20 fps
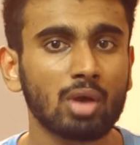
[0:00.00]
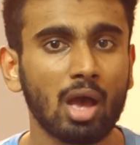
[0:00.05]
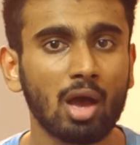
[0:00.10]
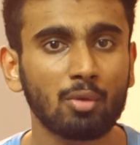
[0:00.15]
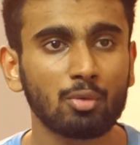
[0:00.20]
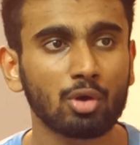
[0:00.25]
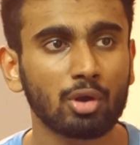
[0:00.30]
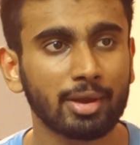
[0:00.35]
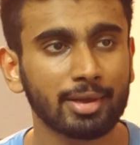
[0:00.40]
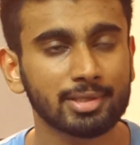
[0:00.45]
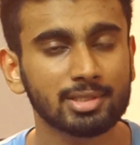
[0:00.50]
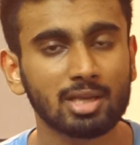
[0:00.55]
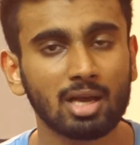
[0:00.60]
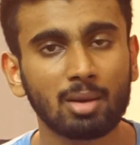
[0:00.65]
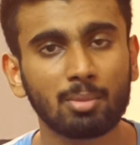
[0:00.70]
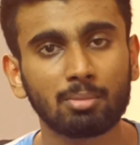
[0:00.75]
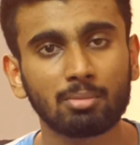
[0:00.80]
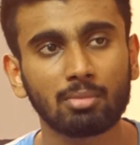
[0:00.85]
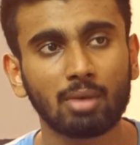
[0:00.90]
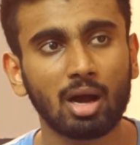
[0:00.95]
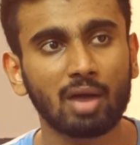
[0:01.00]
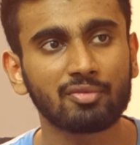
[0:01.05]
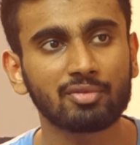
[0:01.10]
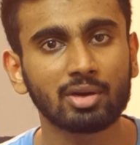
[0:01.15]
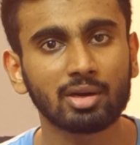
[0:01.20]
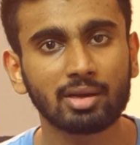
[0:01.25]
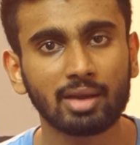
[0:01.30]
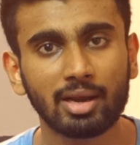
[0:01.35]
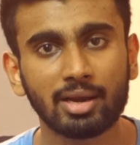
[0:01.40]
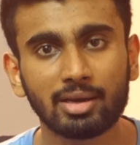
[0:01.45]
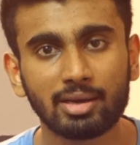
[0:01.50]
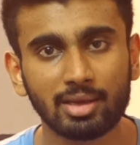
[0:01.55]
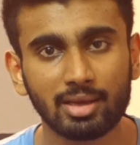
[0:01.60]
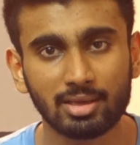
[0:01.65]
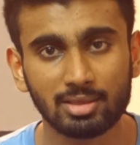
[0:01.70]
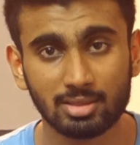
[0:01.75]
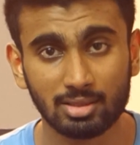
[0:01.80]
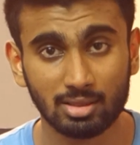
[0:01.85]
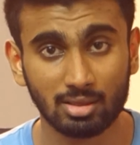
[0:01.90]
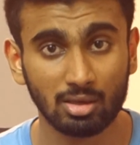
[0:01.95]
have your exam after 10
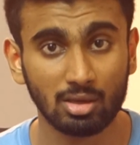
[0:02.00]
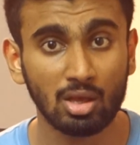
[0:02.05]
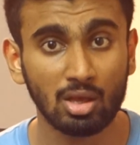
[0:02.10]
days.